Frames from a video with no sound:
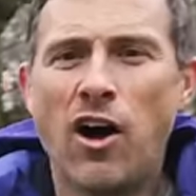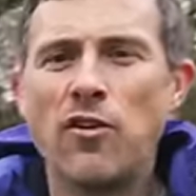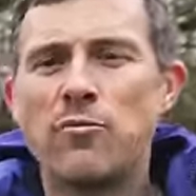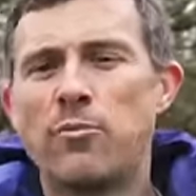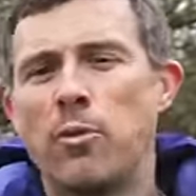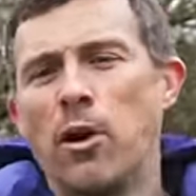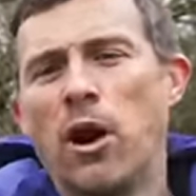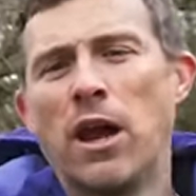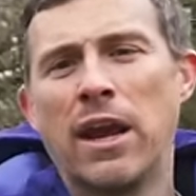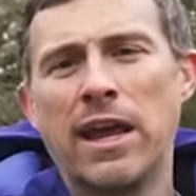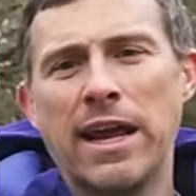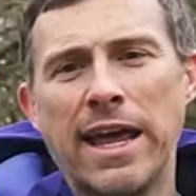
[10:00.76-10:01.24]
I
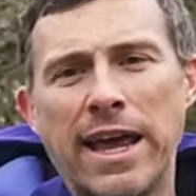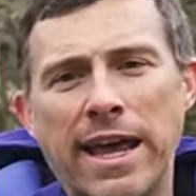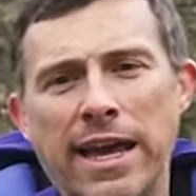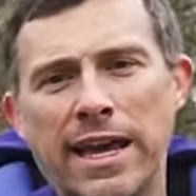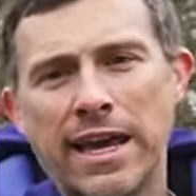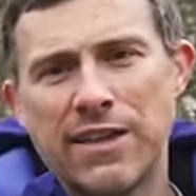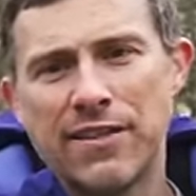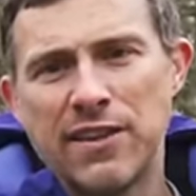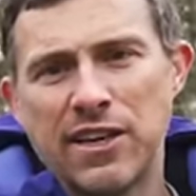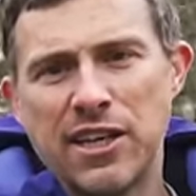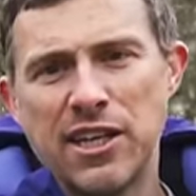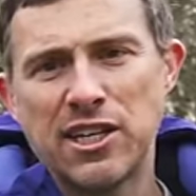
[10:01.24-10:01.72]
put a
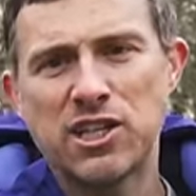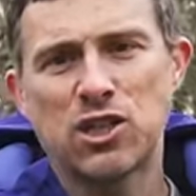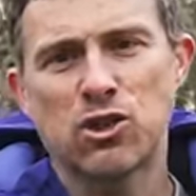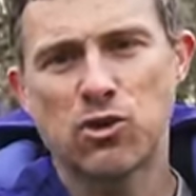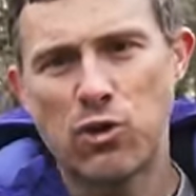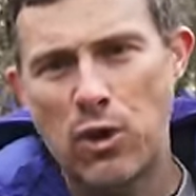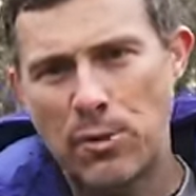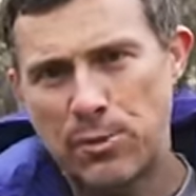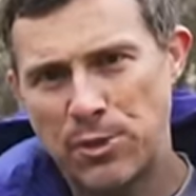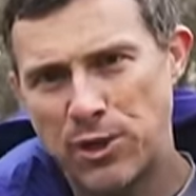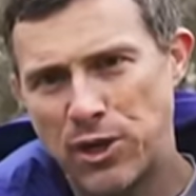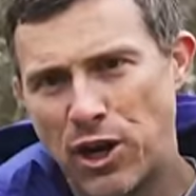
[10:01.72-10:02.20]
link in the
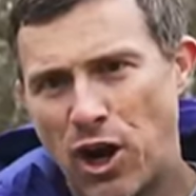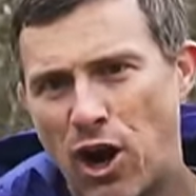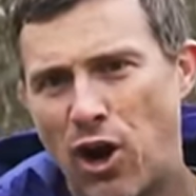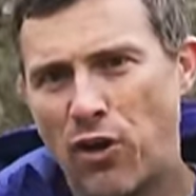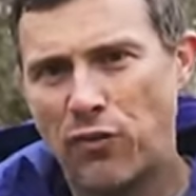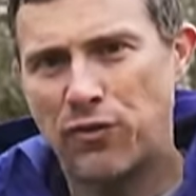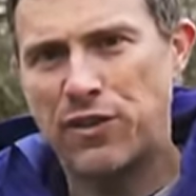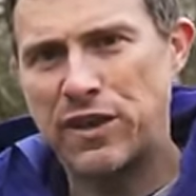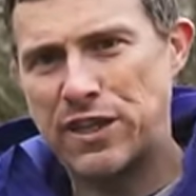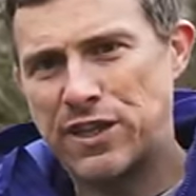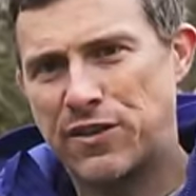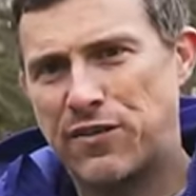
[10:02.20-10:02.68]
description
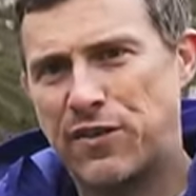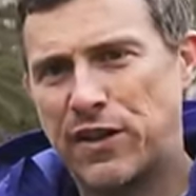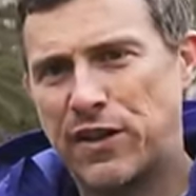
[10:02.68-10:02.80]
of this